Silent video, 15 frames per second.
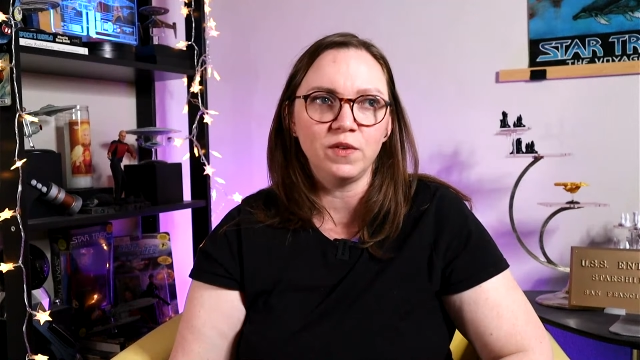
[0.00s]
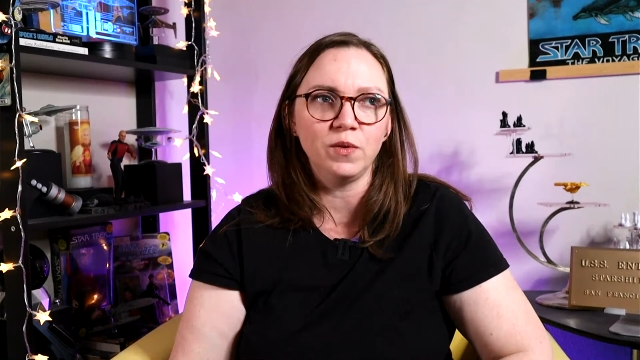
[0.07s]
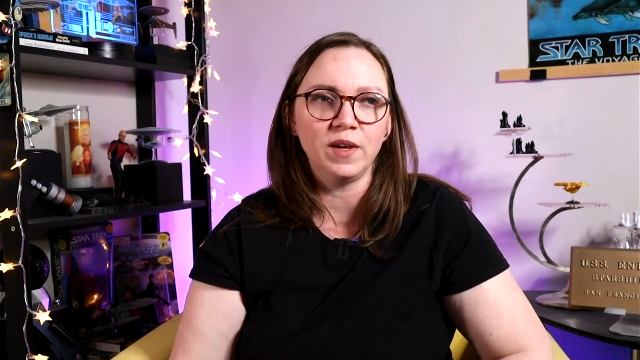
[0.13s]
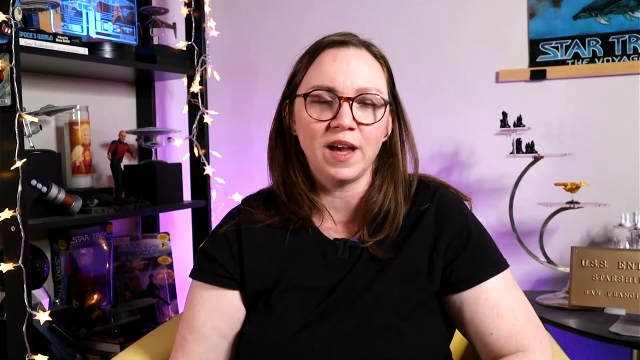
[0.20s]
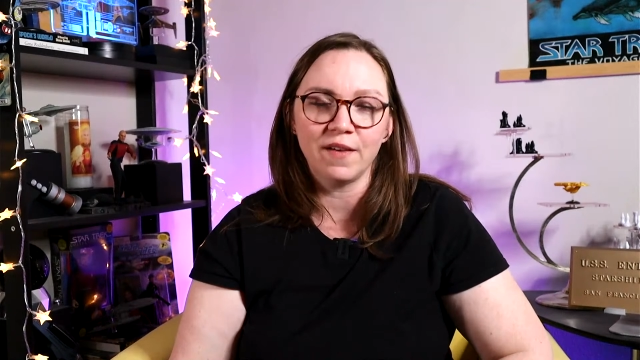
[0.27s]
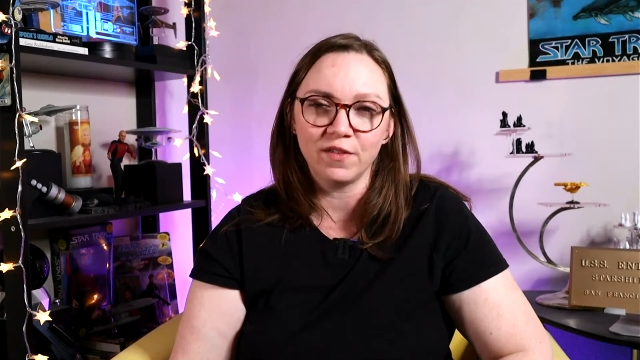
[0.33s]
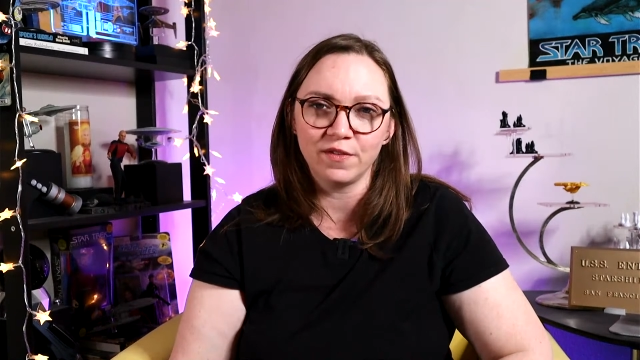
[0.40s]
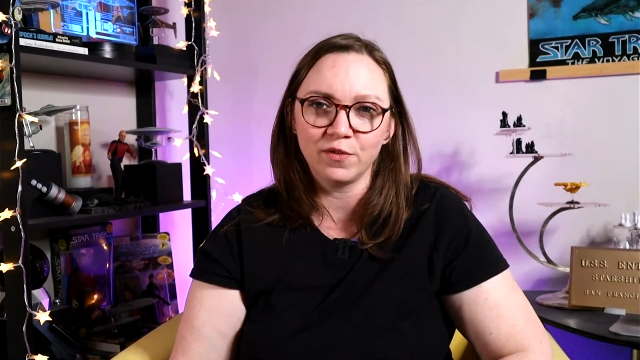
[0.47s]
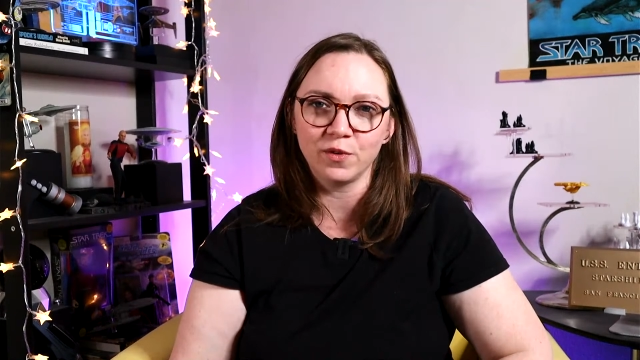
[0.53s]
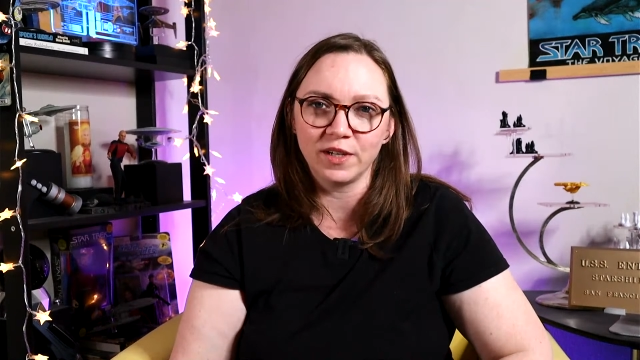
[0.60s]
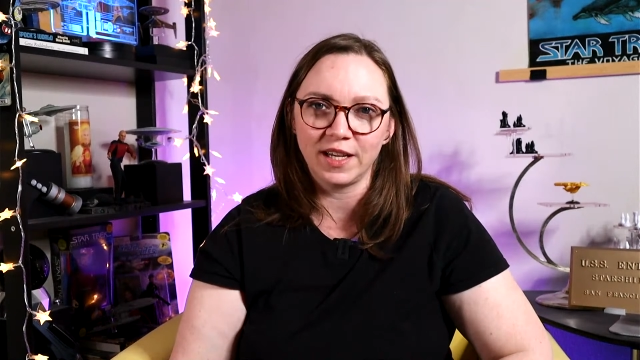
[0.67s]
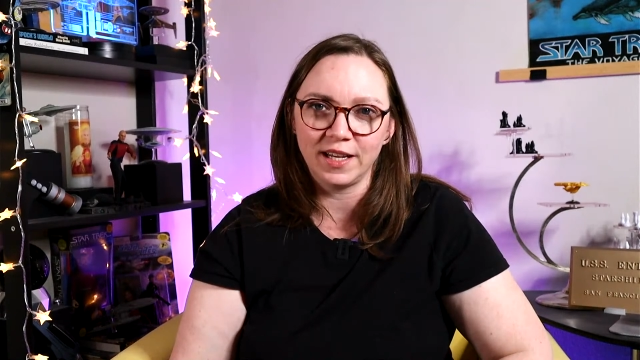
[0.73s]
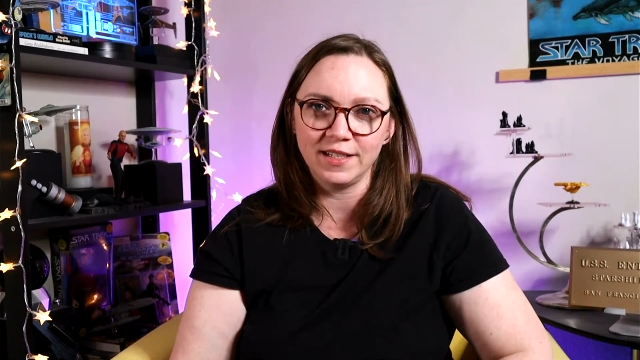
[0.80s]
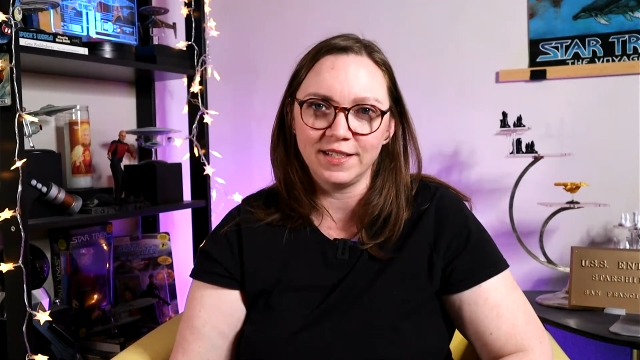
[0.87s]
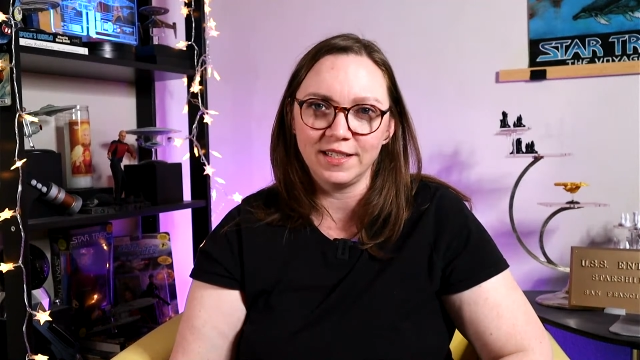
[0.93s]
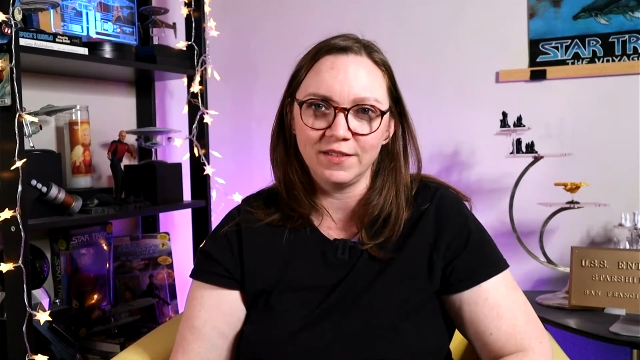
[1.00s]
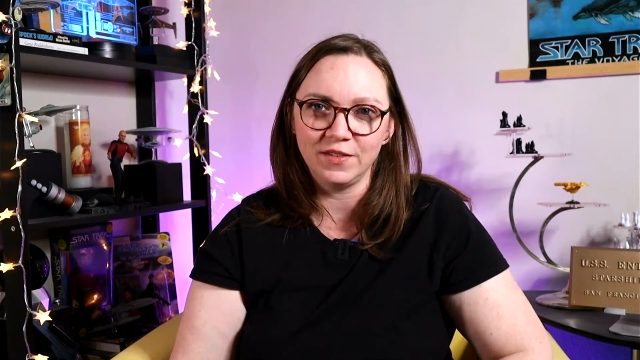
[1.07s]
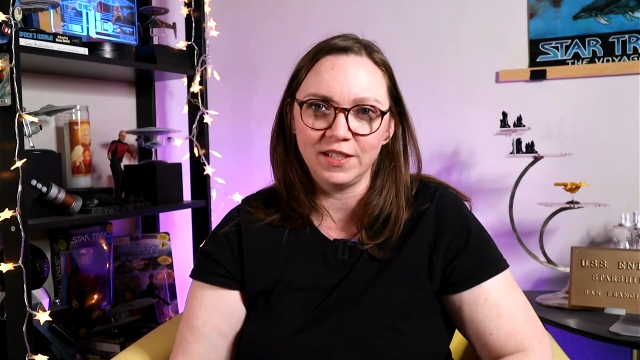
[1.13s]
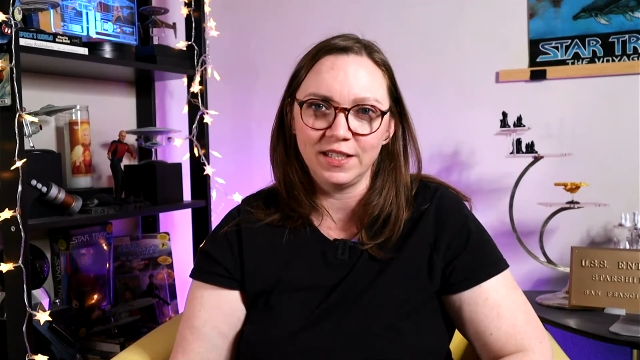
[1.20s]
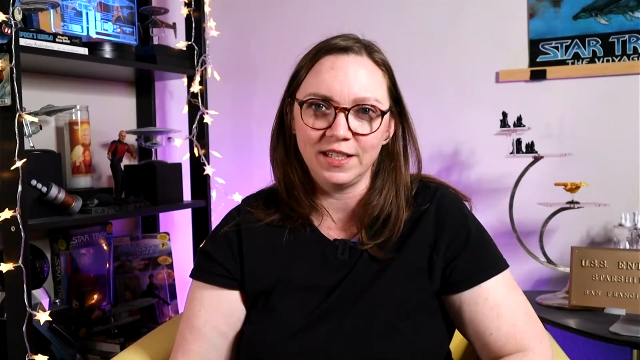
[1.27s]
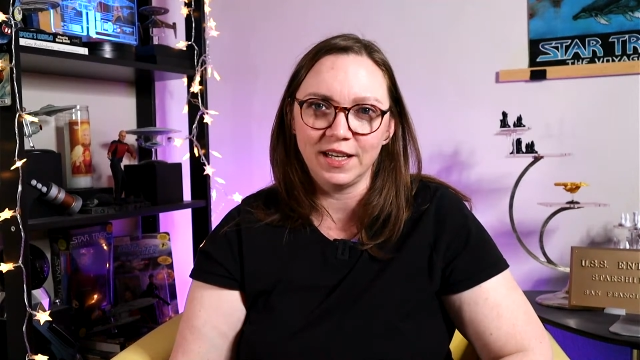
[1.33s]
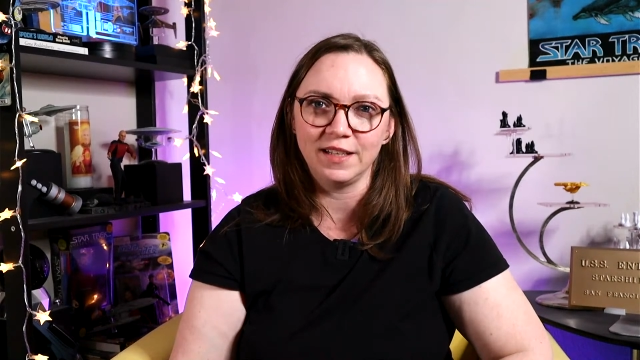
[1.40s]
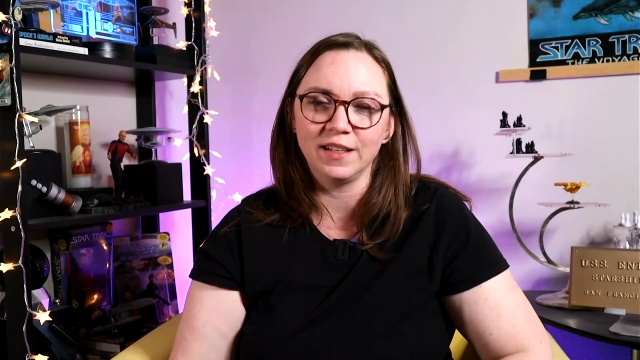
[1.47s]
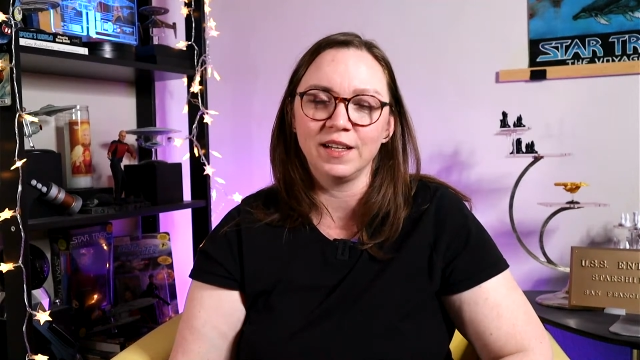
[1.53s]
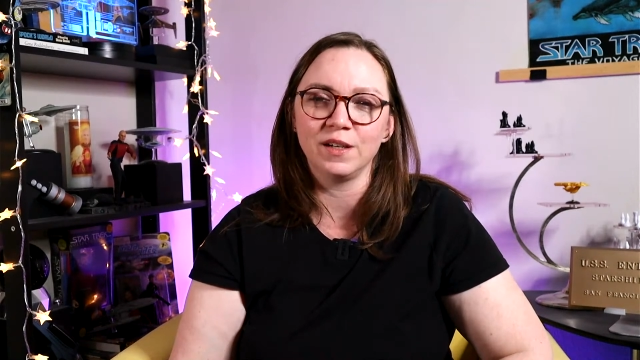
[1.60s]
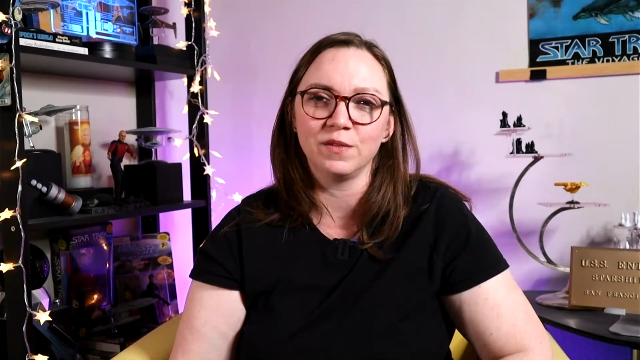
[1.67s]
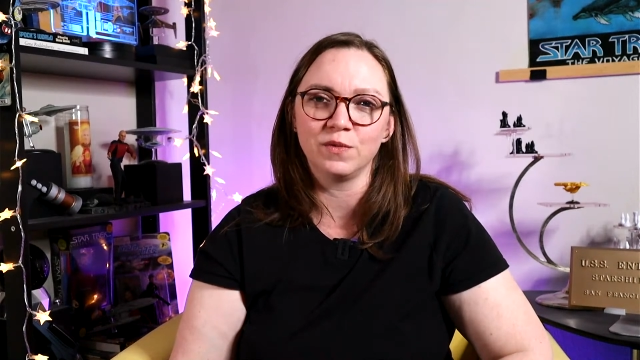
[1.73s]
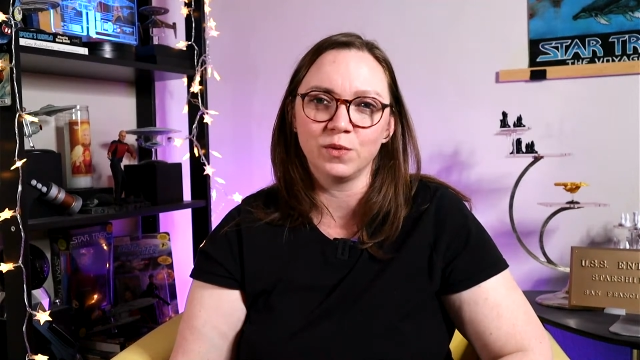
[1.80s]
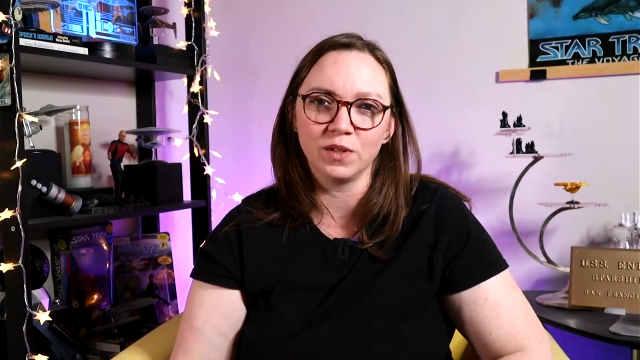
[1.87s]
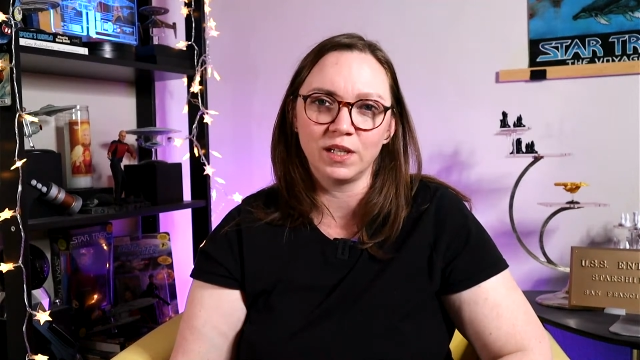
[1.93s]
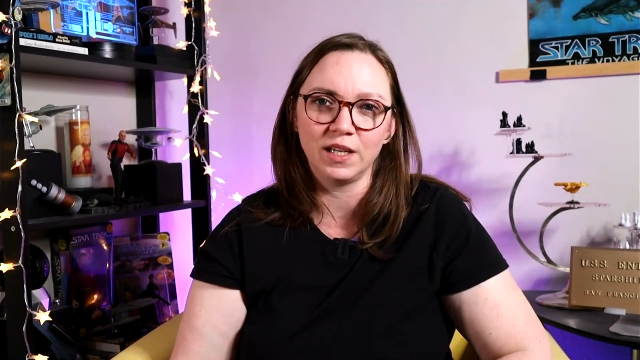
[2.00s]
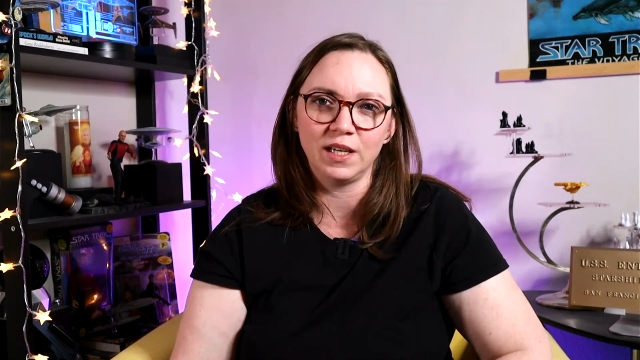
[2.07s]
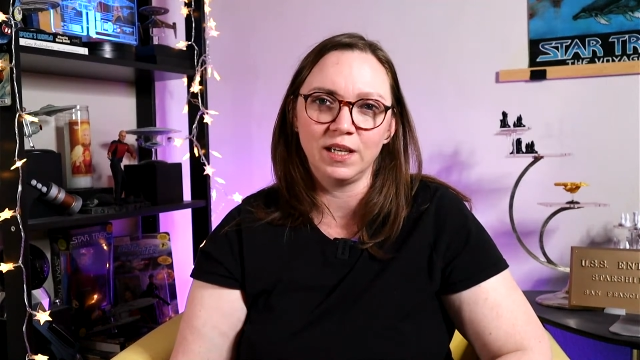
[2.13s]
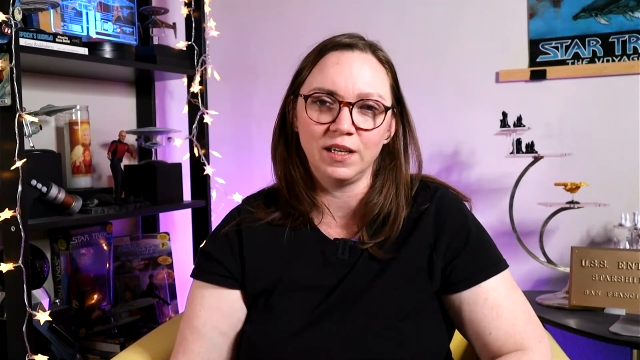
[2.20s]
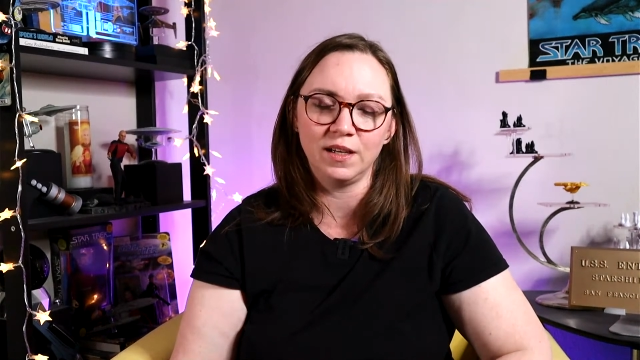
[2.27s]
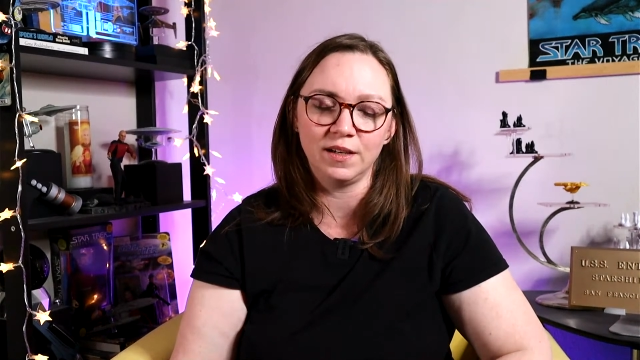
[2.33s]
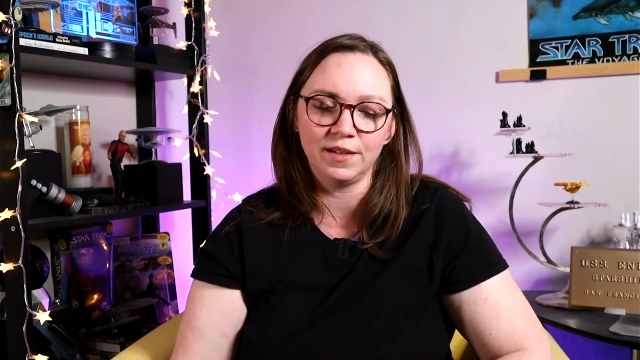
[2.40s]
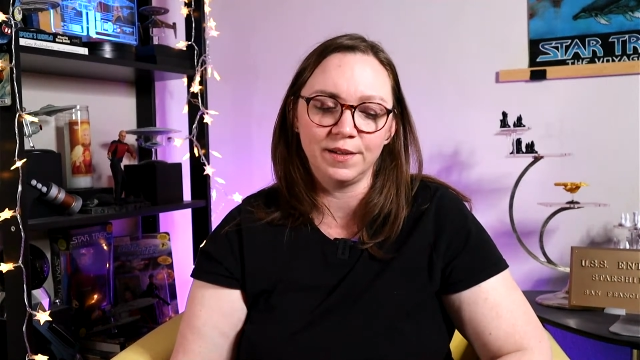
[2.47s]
you have a 4K TV and like a 4K